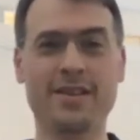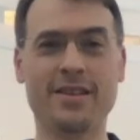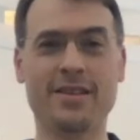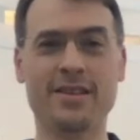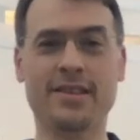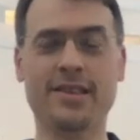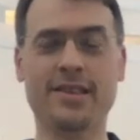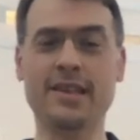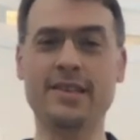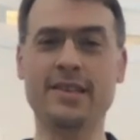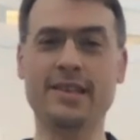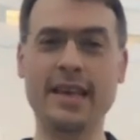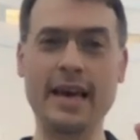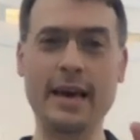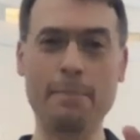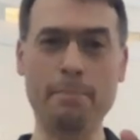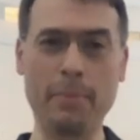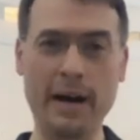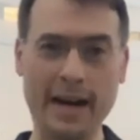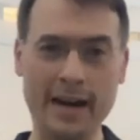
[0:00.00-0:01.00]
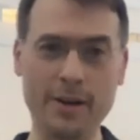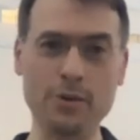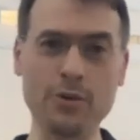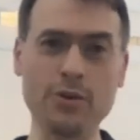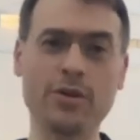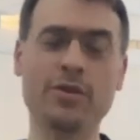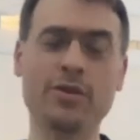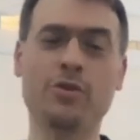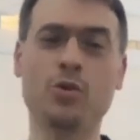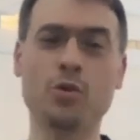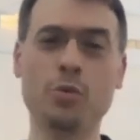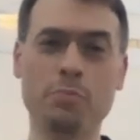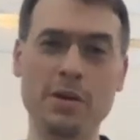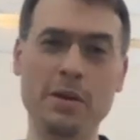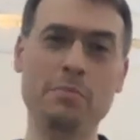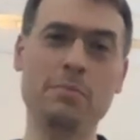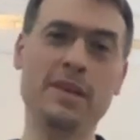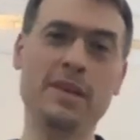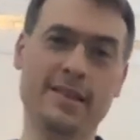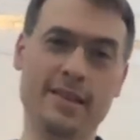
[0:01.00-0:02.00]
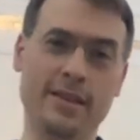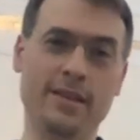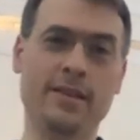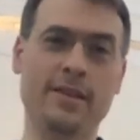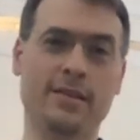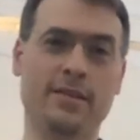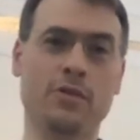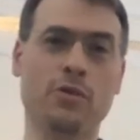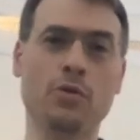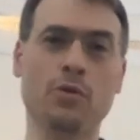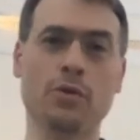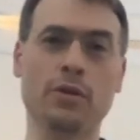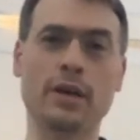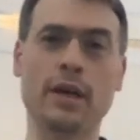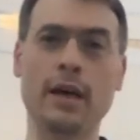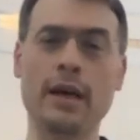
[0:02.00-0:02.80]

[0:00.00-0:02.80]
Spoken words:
that they are bound to be misunderstood,